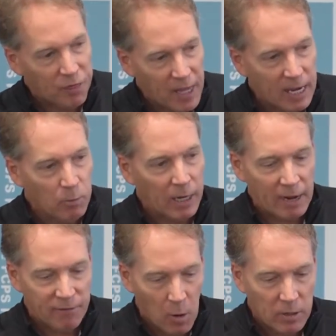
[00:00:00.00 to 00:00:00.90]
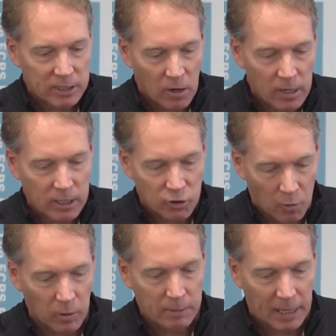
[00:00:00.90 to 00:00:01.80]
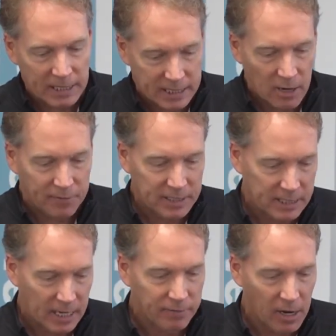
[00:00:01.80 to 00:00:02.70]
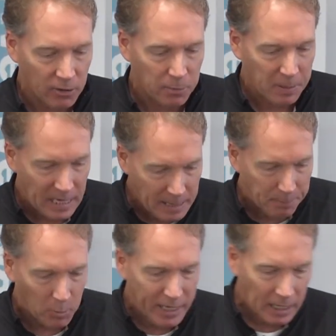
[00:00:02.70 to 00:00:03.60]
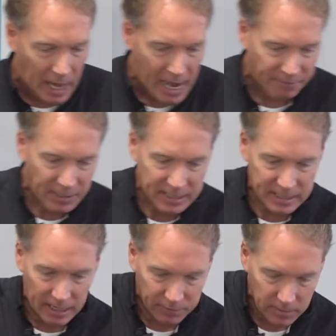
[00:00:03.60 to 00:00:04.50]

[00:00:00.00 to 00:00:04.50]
thing when I focus on controlling myself instead of other people in life and instead of,